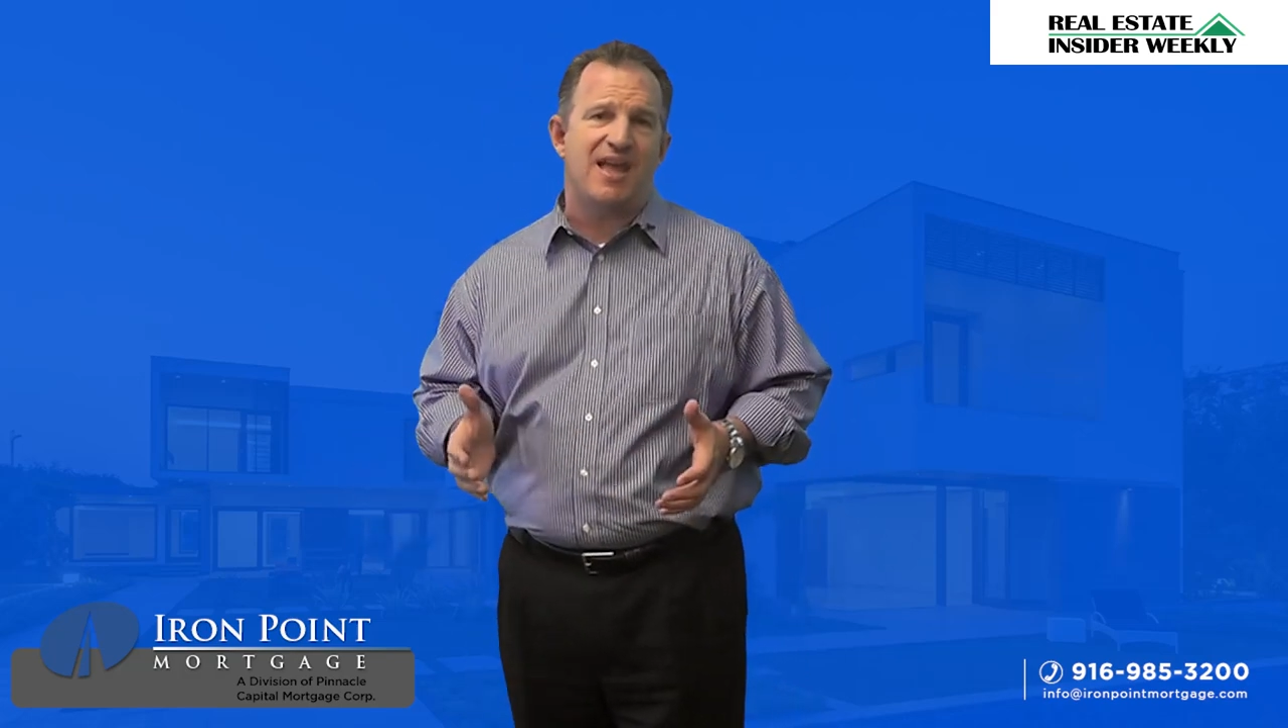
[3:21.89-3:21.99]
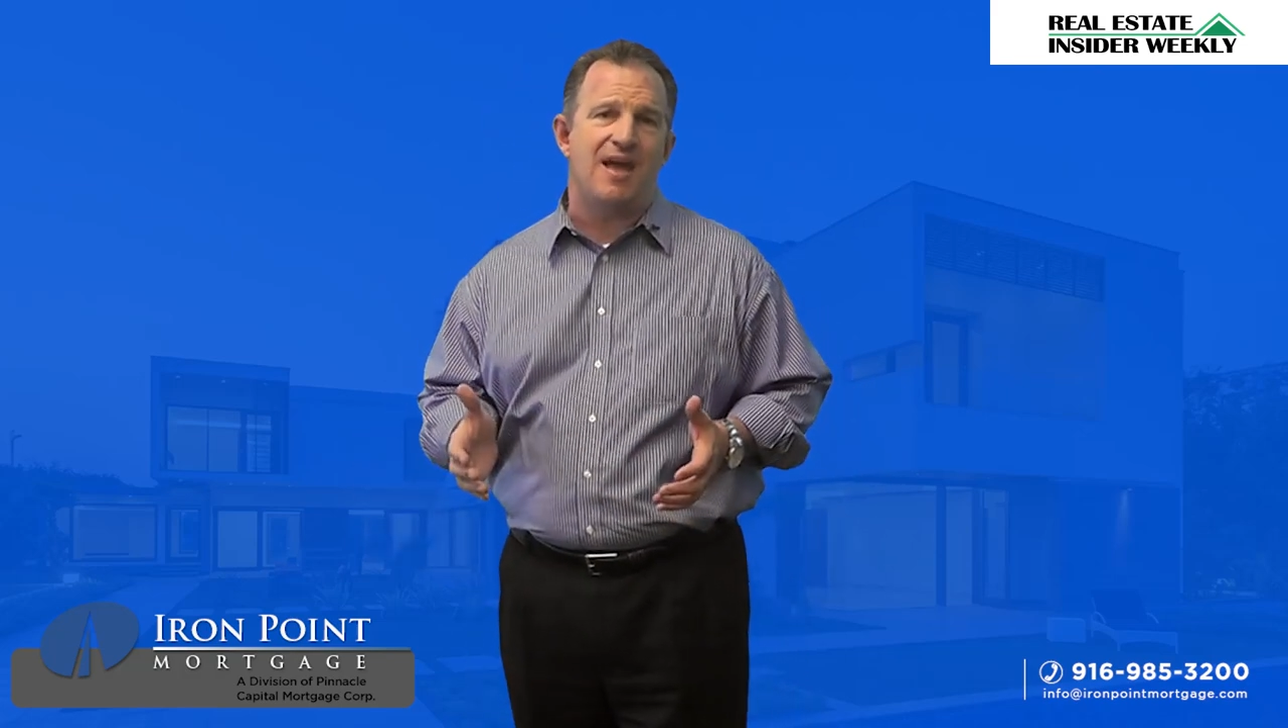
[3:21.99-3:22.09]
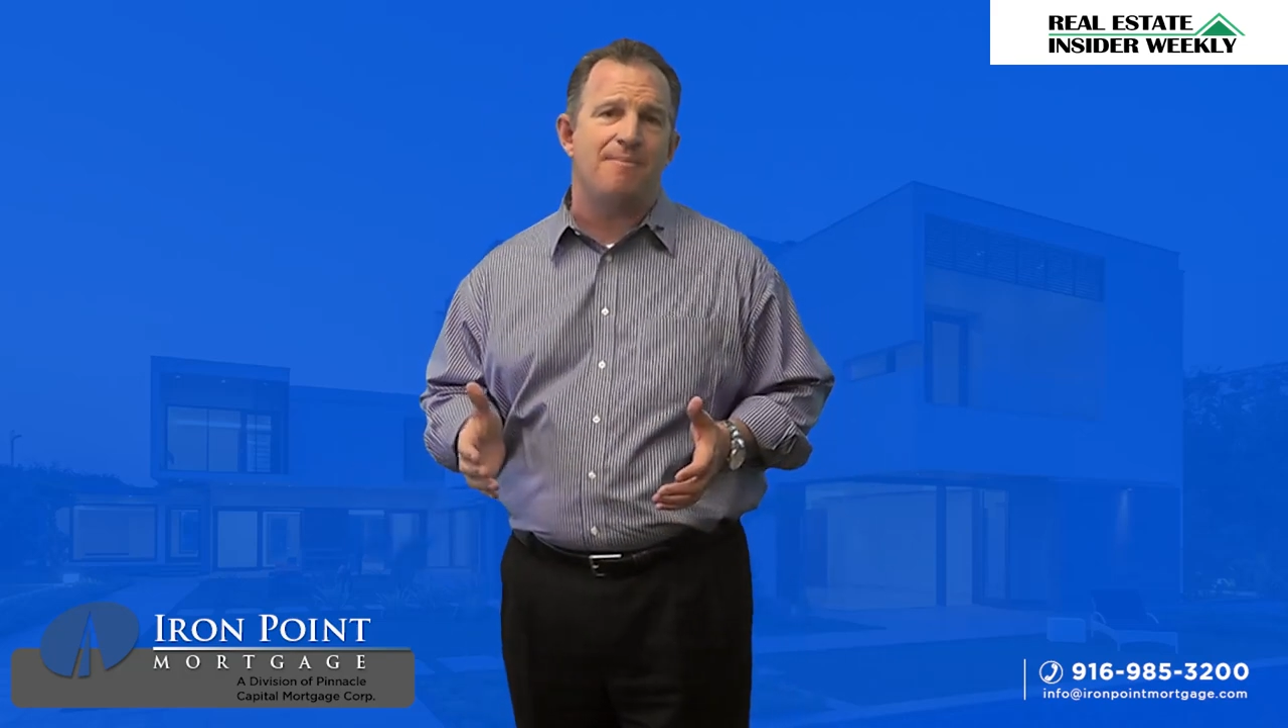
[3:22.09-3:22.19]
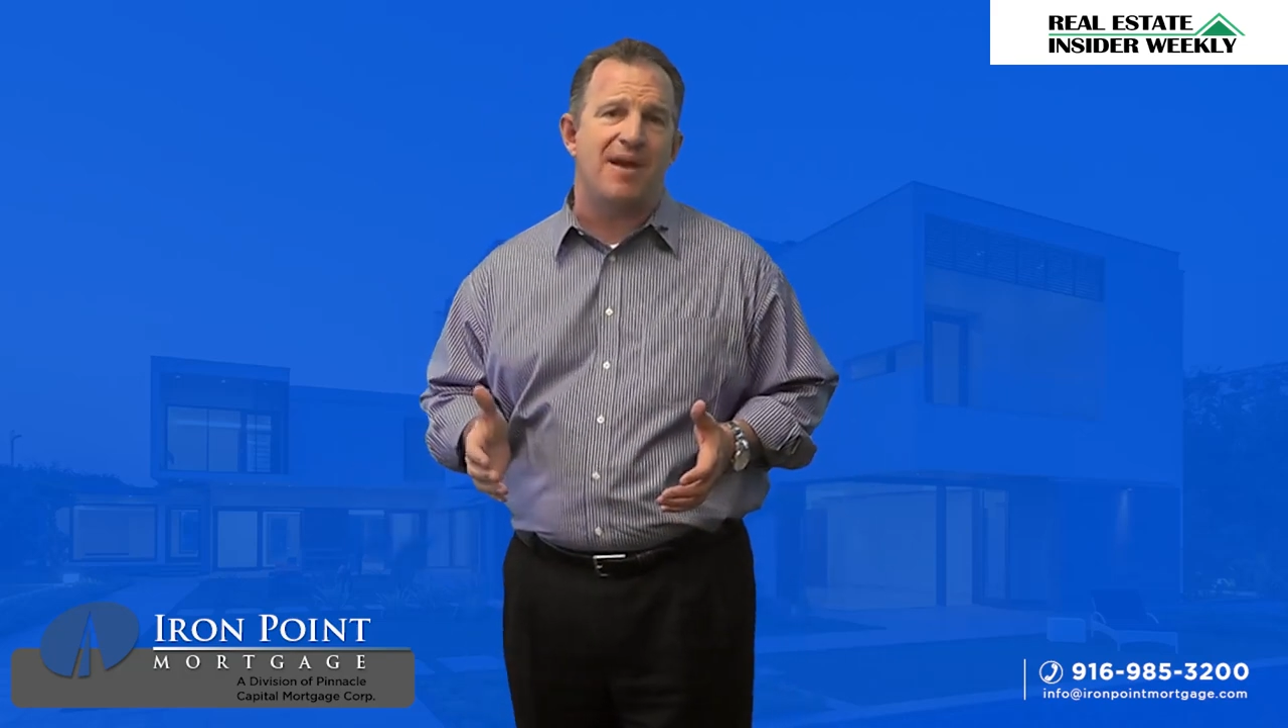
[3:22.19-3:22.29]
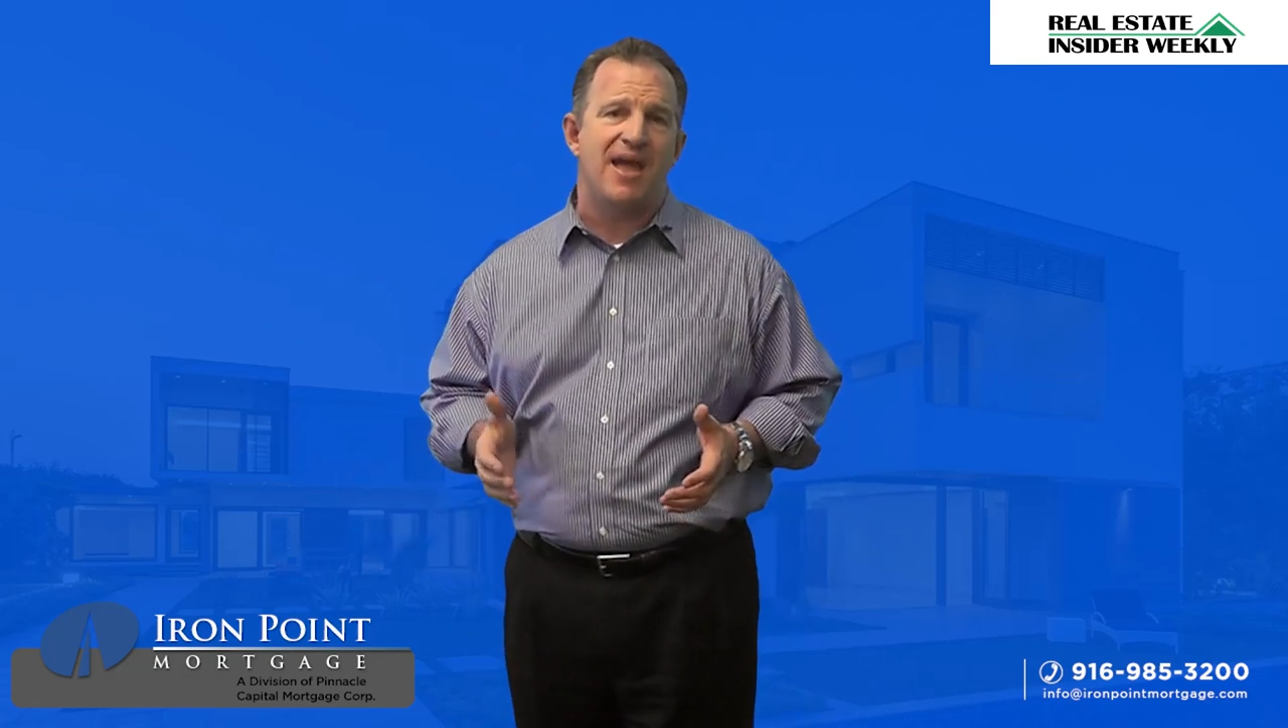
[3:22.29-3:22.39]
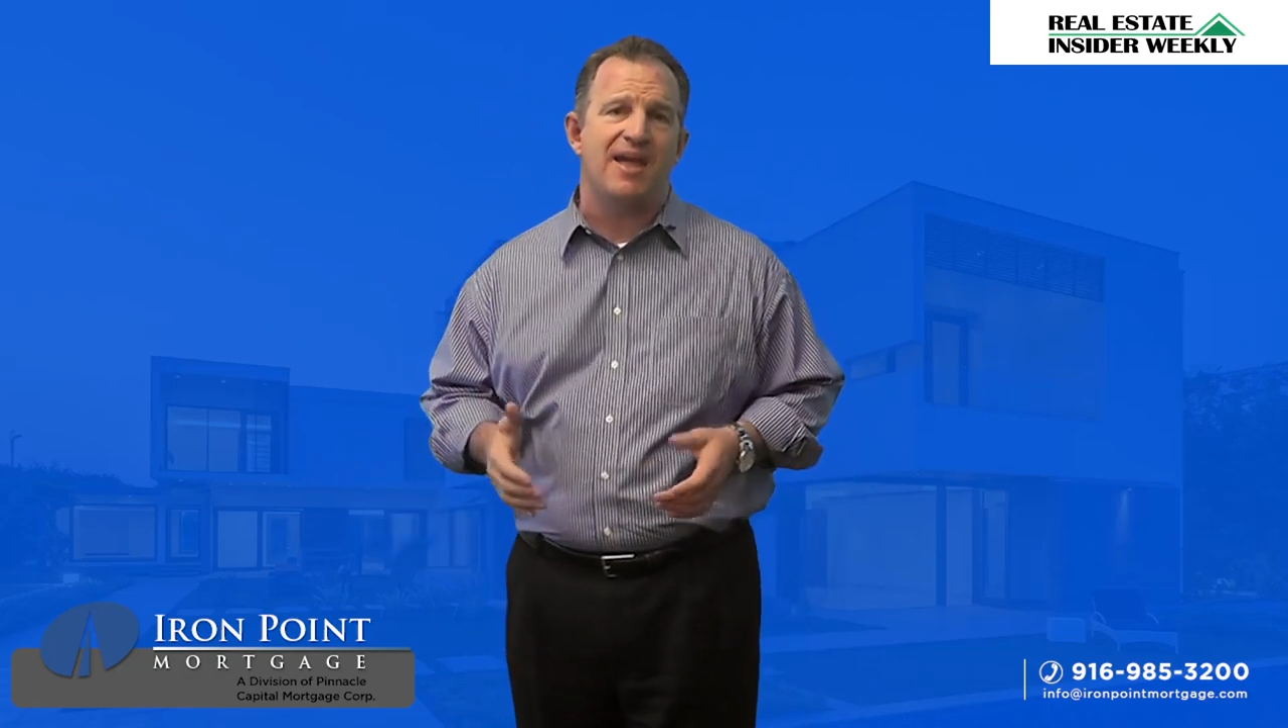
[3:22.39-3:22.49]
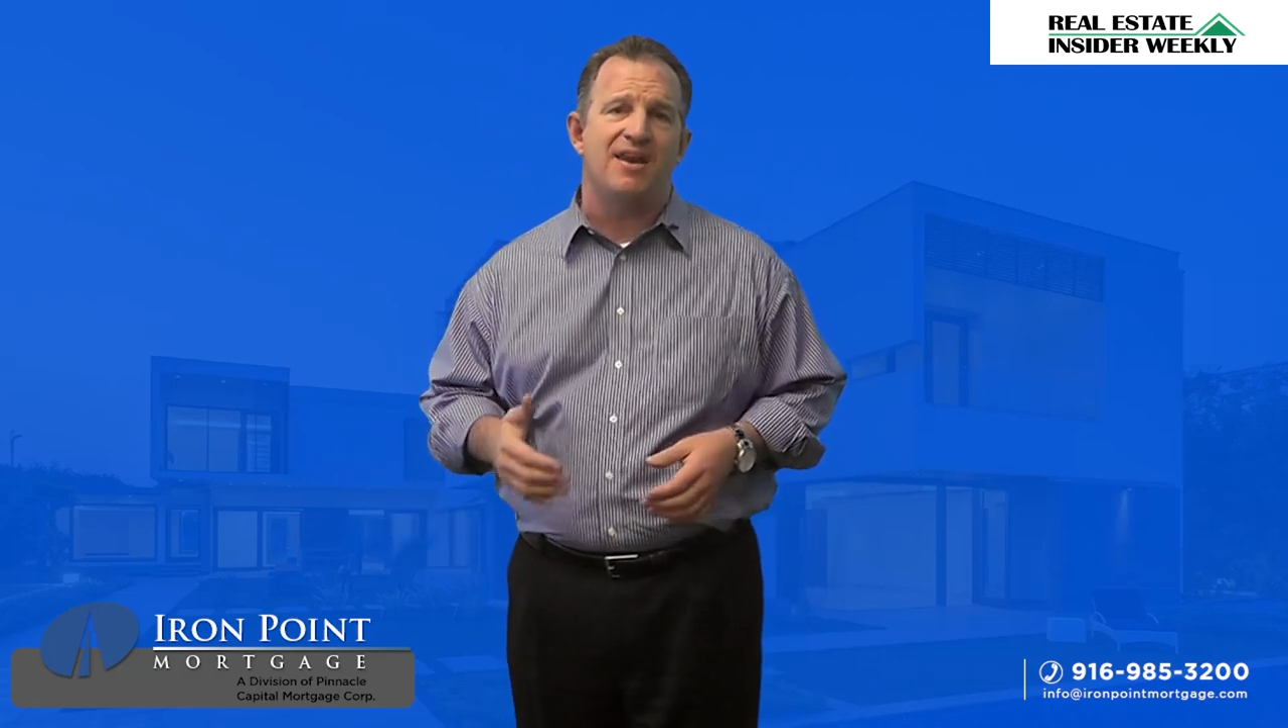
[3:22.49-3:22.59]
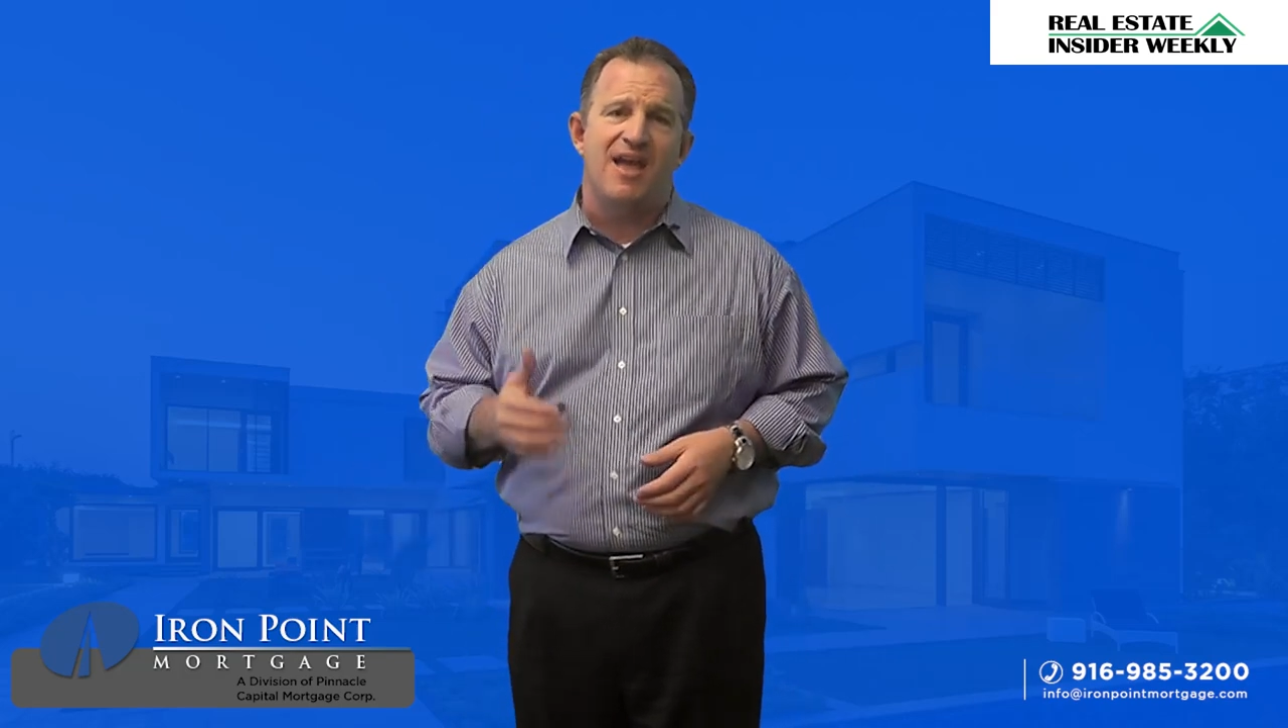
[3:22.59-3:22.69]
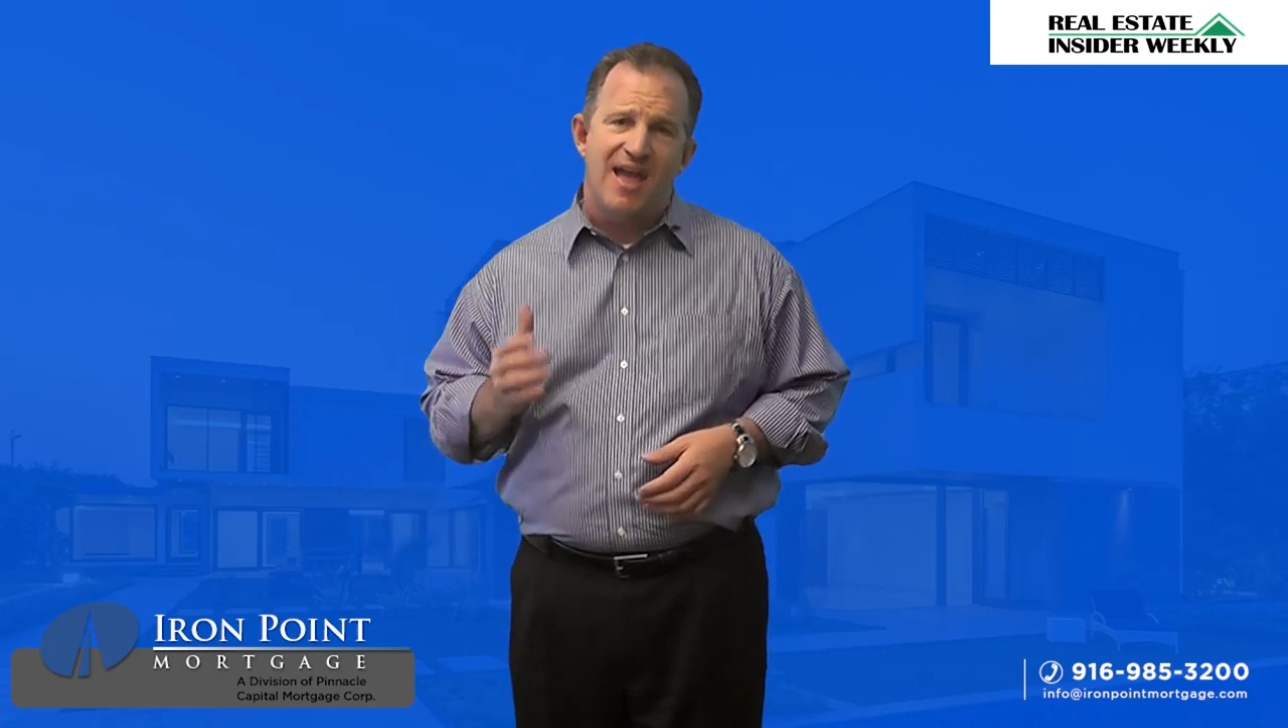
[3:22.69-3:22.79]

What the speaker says: campaign,